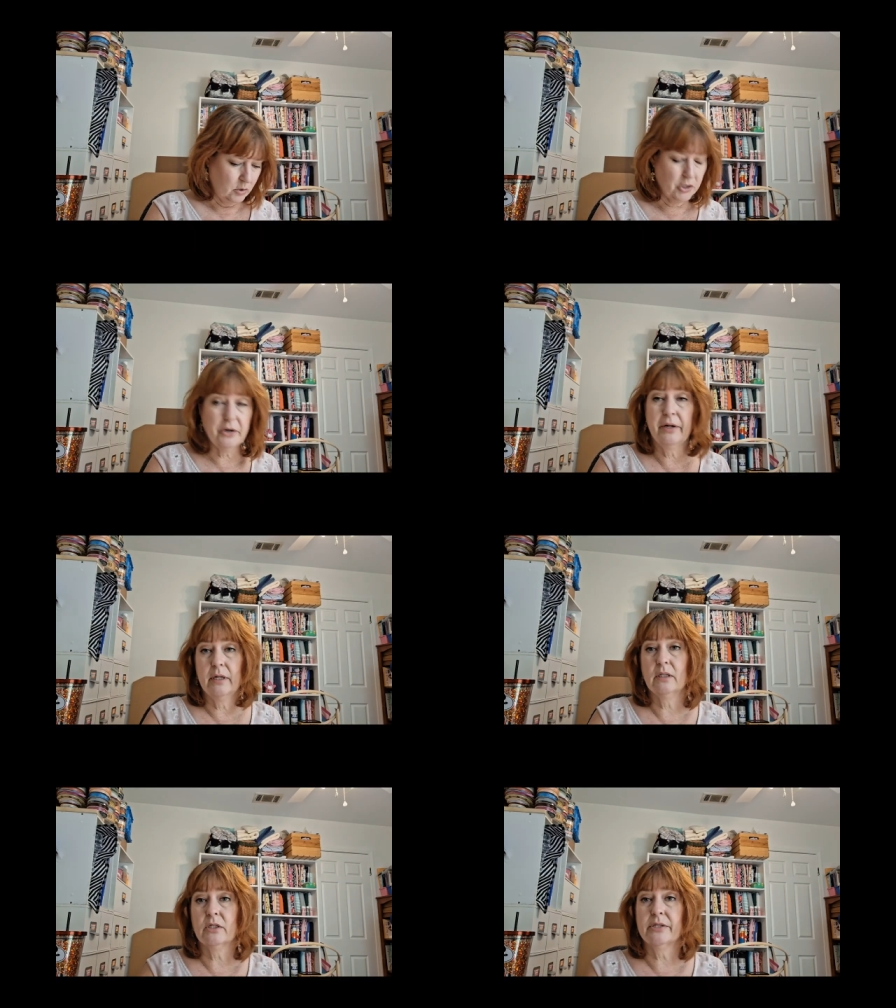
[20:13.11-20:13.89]
turn it
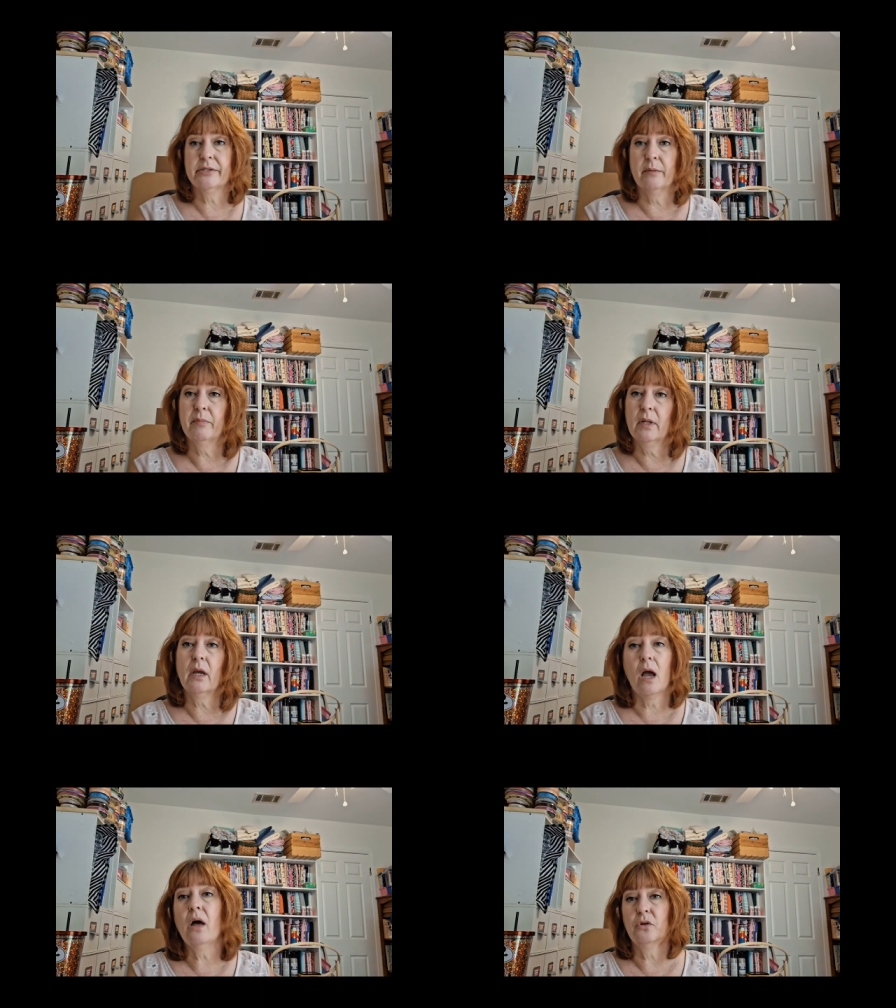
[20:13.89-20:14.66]
into
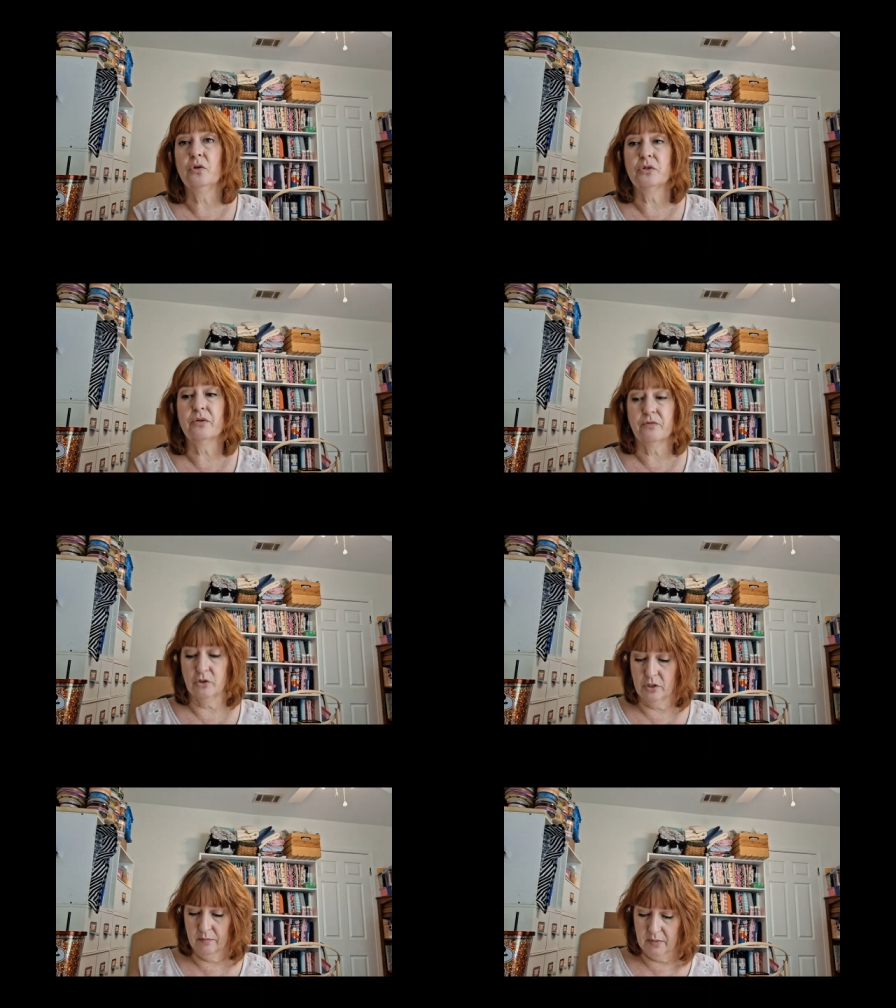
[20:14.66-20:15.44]
something. I'll use it for
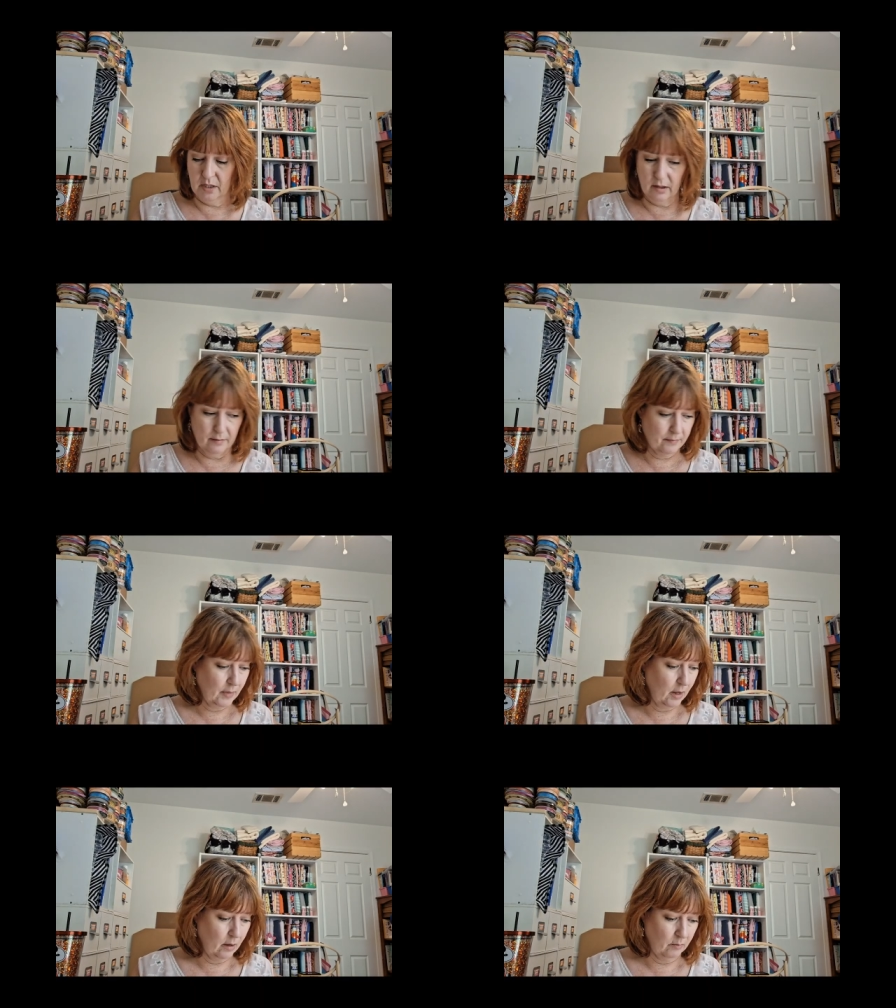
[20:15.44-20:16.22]
something.
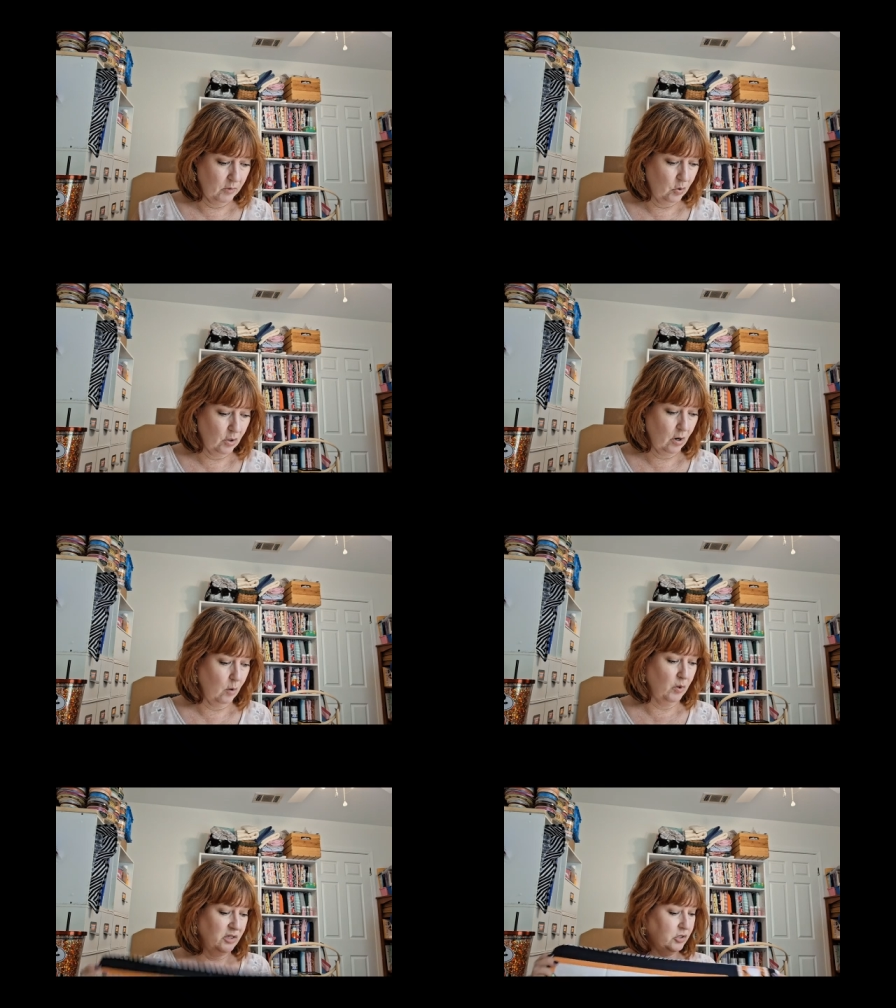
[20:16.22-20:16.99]
You can
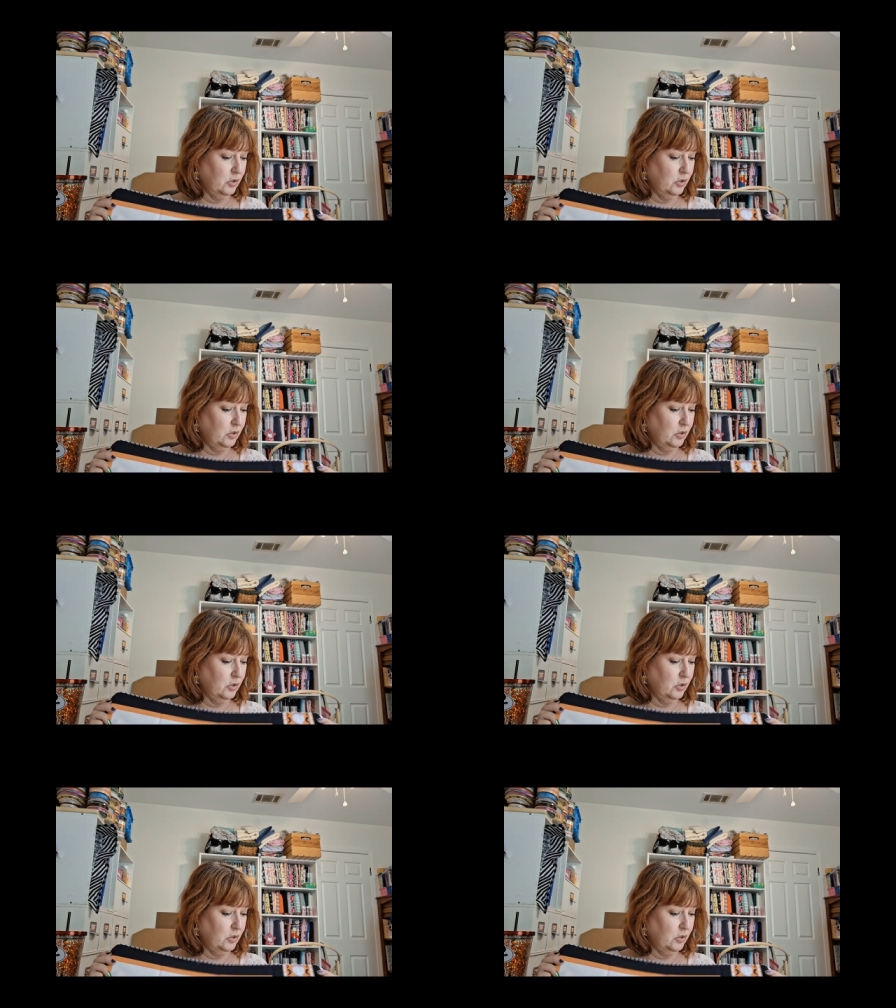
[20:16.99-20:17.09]
always